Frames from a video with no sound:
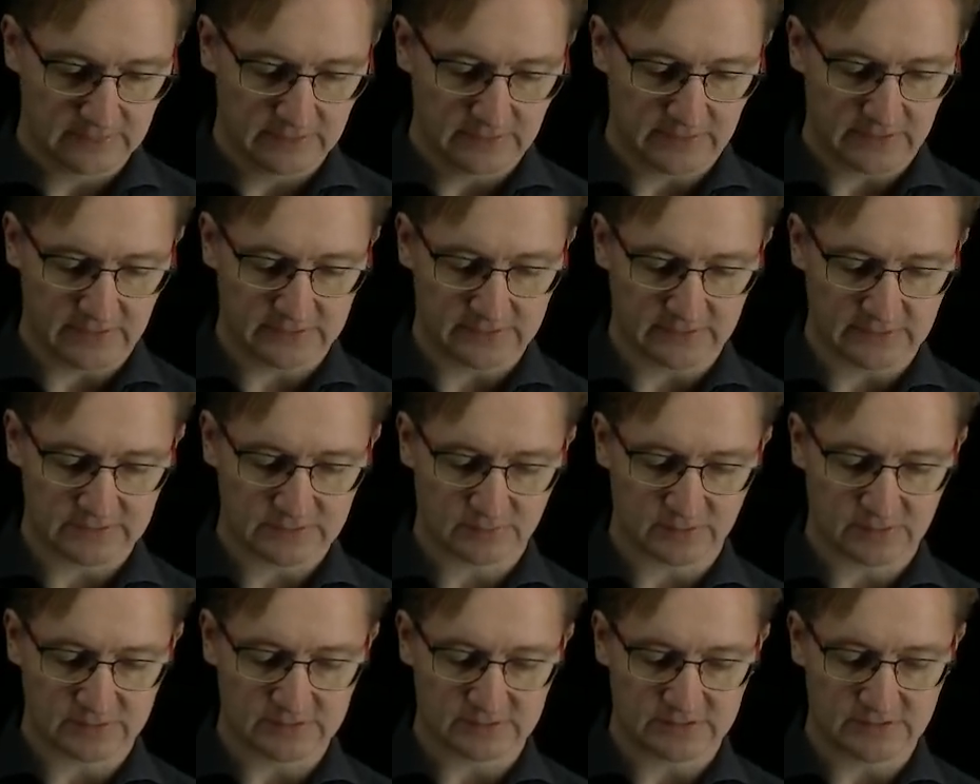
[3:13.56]
And as you
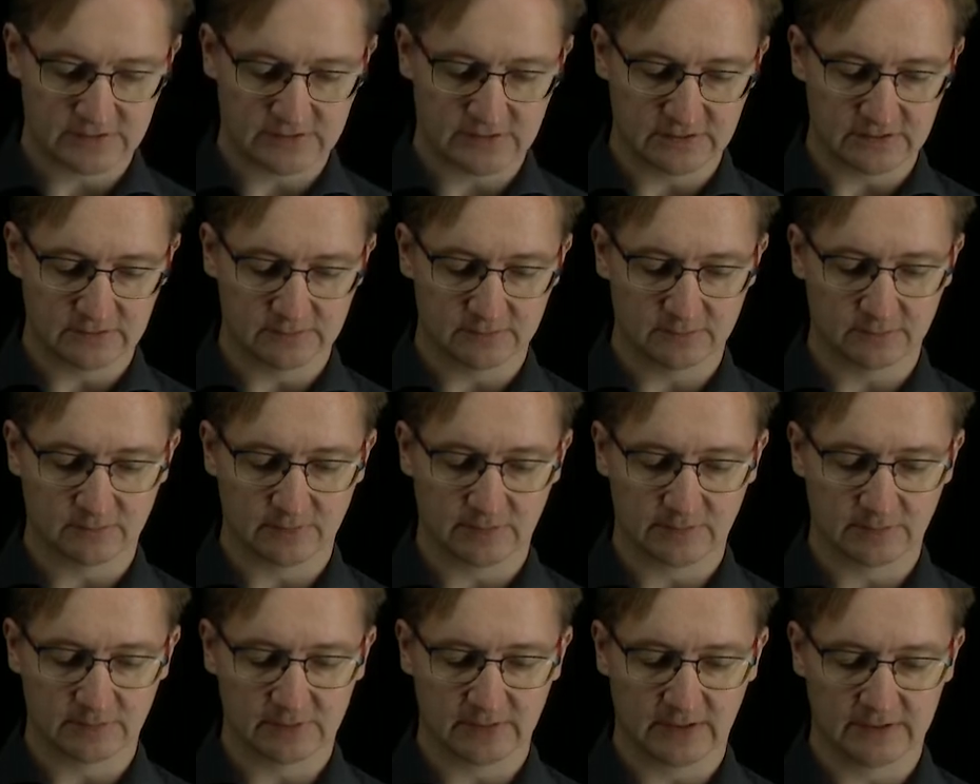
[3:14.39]
can see, we
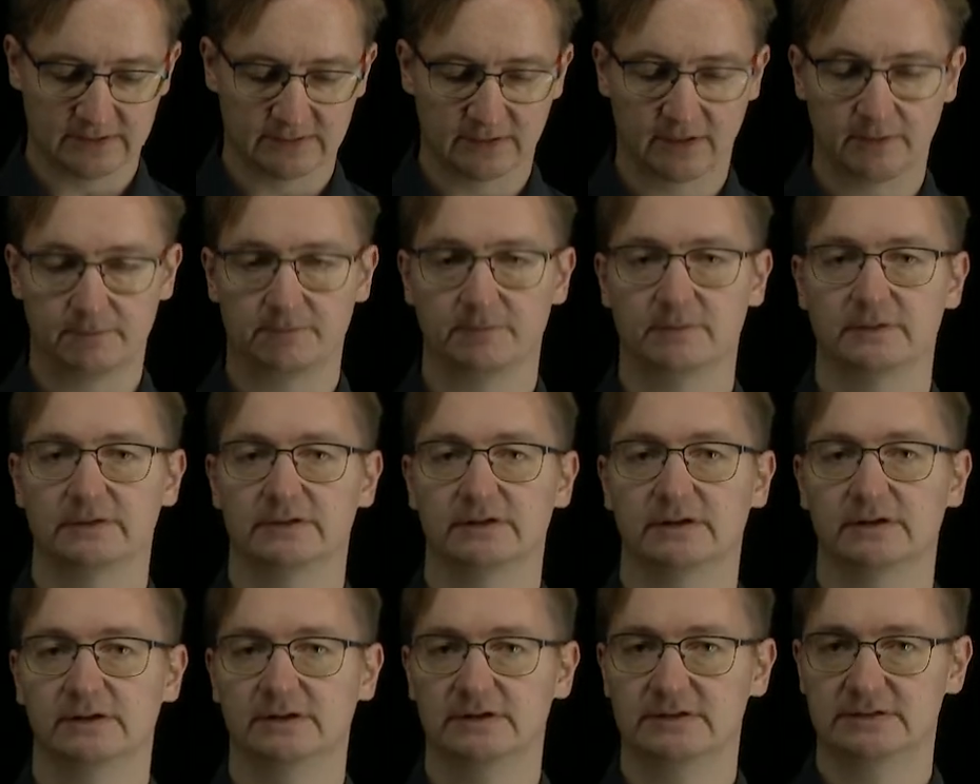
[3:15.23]
will end up with
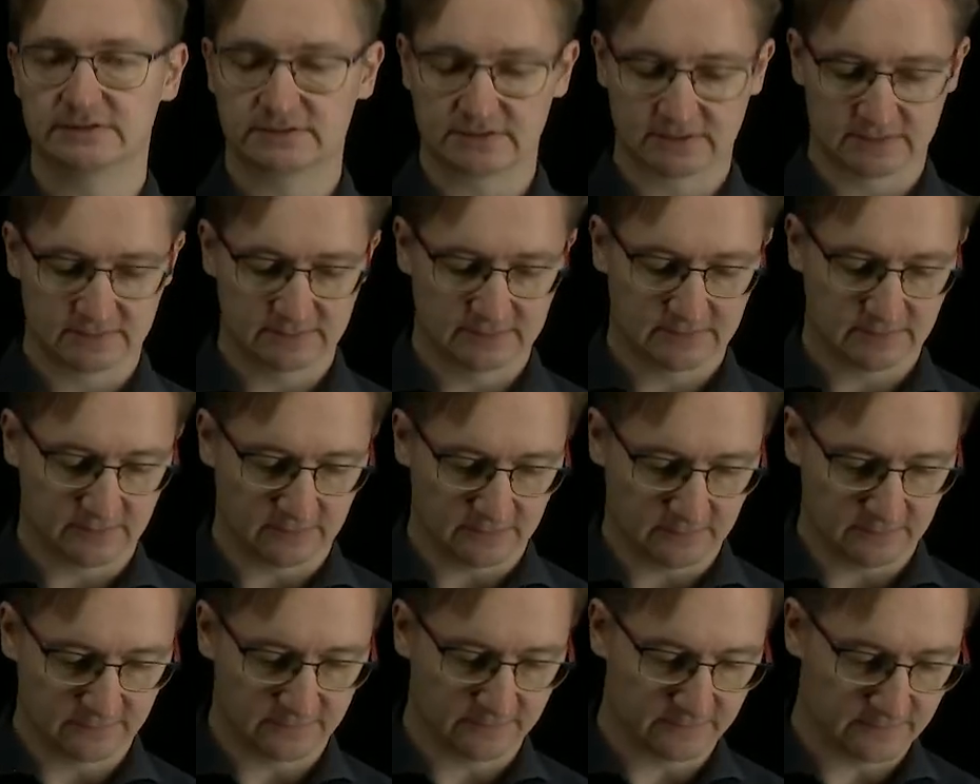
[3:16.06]
a list
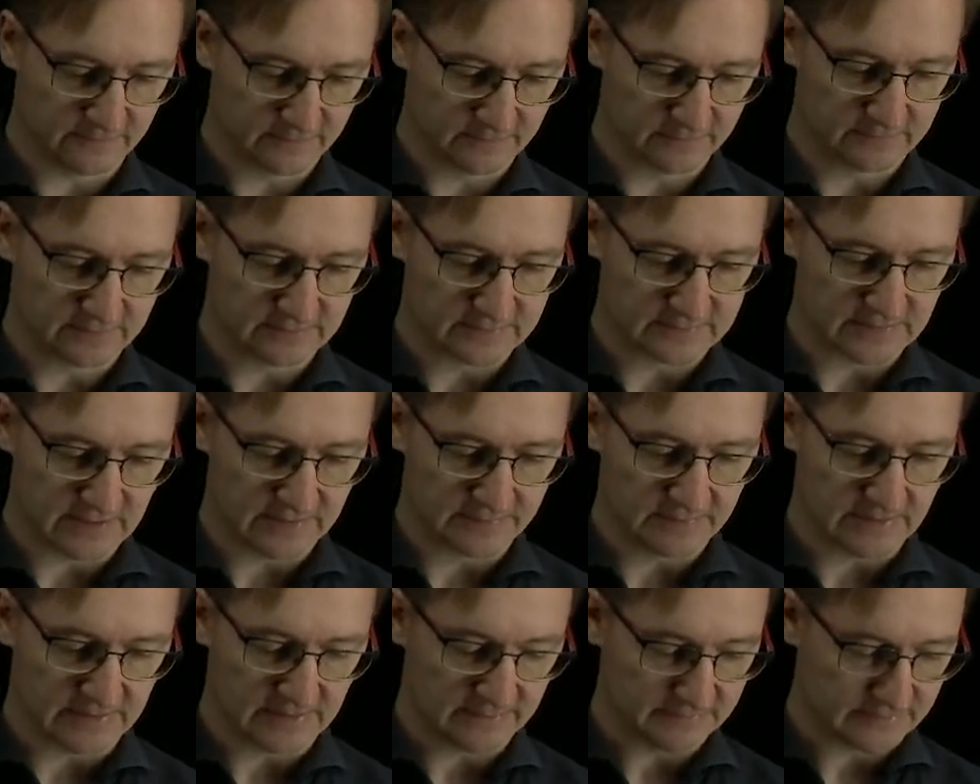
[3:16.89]
of the
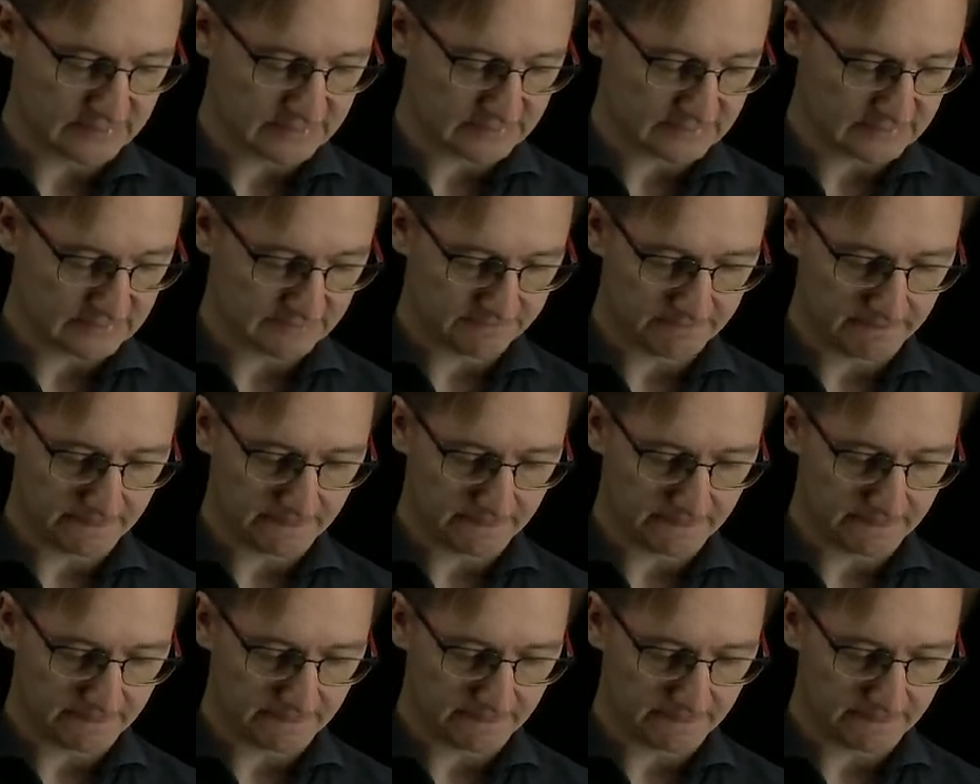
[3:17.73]
same elements.